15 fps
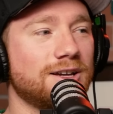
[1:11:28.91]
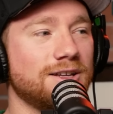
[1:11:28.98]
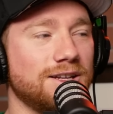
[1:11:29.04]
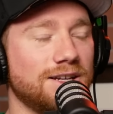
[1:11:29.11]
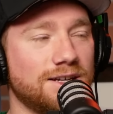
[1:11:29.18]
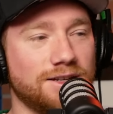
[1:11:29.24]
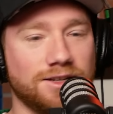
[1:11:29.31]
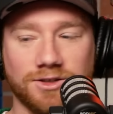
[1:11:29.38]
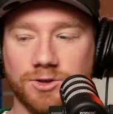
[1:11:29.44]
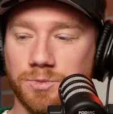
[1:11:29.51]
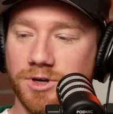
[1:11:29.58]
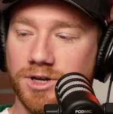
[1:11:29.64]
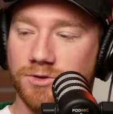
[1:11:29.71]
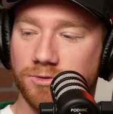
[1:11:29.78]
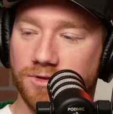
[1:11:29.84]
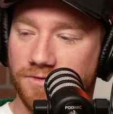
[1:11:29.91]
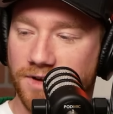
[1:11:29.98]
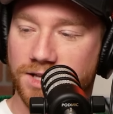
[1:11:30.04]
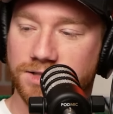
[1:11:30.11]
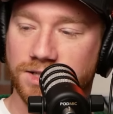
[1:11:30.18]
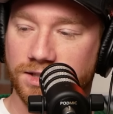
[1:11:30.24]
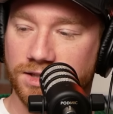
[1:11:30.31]
going to get an experience with the
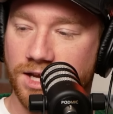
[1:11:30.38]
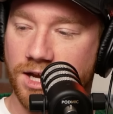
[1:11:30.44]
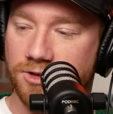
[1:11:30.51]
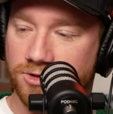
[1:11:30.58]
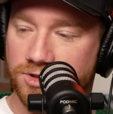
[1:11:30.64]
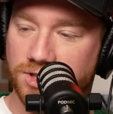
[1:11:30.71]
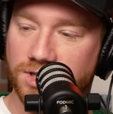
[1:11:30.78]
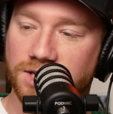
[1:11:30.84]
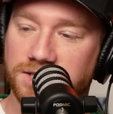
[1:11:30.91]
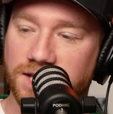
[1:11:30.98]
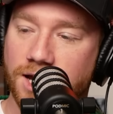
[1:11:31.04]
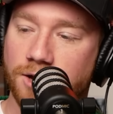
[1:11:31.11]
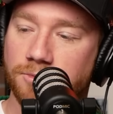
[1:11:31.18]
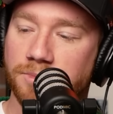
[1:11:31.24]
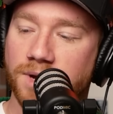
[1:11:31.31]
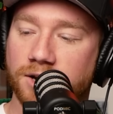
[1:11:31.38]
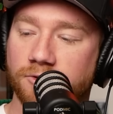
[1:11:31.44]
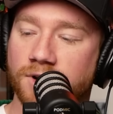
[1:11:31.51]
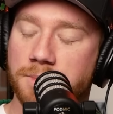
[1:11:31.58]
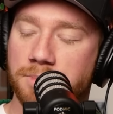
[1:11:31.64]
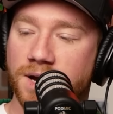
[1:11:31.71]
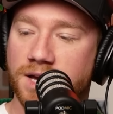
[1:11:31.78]
fans like that. You're sitting down
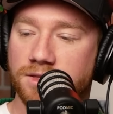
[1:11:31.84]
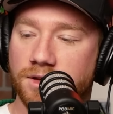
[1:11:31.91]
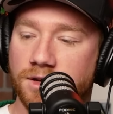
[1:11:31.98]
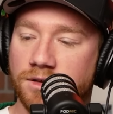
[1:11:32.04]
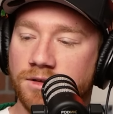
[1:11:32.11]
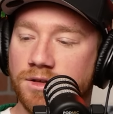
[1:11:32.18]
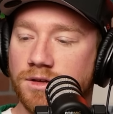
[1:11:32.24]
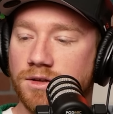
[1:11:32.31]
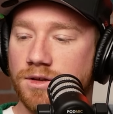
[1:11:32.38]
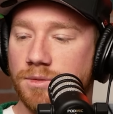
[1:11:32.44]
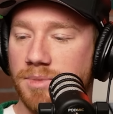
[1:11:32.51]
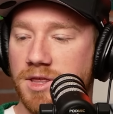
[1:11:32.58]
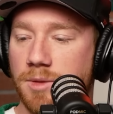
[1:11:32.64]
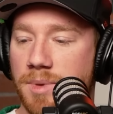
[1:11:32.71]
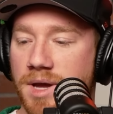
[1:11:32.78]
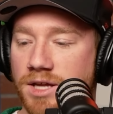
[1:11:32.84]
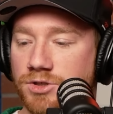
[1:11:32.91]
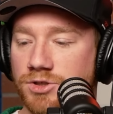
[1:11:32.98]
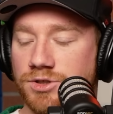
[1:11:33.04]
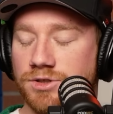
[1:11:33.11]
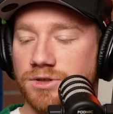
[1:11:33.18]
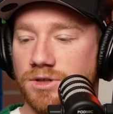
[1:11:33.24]
right by the
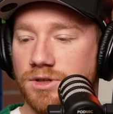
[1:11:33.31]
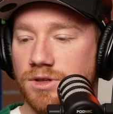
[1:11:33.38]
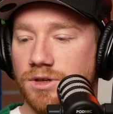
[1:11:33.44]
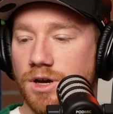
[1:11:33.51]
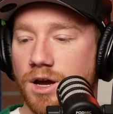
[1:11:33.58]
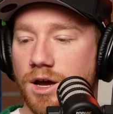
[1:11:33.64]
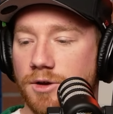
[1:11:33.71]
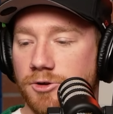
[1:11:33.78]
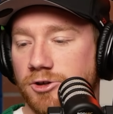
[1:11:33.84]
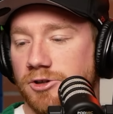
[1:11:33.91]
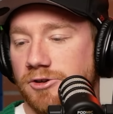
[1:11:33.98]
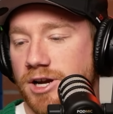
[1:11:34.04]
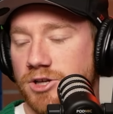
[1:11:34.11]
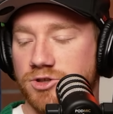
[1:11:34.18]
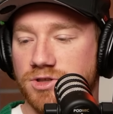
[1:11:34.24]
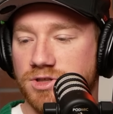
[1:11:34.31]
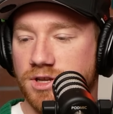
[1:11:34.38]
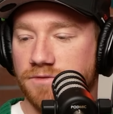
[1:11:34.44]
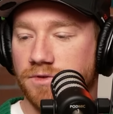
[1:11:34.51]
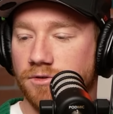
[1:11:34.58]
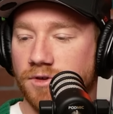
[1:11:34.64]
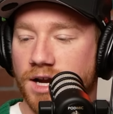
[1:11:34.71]
bench. Your interaction is
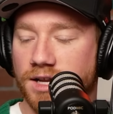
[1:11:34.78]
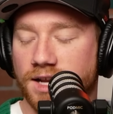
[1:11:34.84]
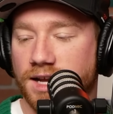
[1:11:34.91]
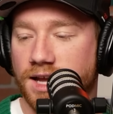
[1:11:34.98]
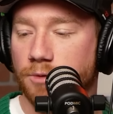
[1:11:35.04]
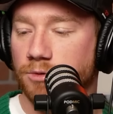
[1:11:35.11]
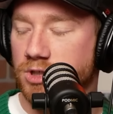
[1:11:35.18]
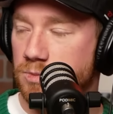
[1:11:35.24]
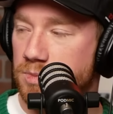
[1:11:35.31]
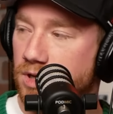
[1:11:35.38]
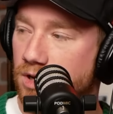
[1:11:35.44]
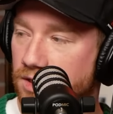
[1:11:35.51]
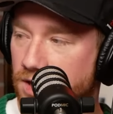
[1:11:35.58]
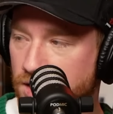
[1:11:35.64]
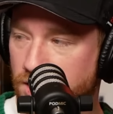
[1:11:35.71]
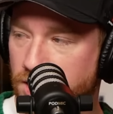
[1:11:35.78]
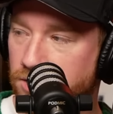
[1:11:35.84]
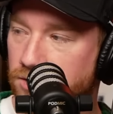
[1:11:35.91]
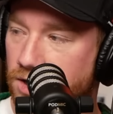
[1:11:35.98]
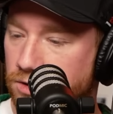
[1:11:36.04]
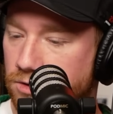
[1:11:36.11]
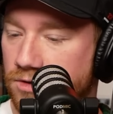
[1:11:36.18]
different, right? And I can't really speak on that
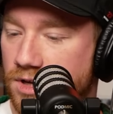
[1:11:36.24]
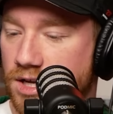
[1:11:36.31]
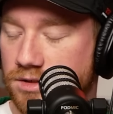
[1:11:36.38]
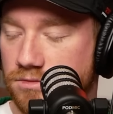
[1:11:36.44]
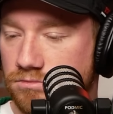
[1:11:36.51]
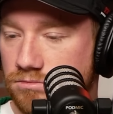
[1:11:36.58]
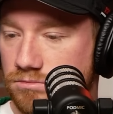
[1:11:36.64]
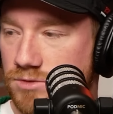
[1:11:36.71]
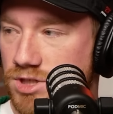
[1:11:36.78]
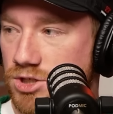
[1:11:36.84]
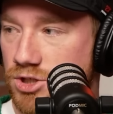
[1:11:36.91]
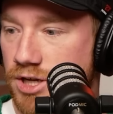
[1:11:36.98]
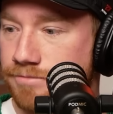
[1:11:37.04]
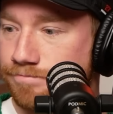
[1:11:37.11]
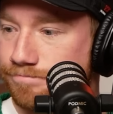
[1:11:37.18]
like you can, yeah. TJ.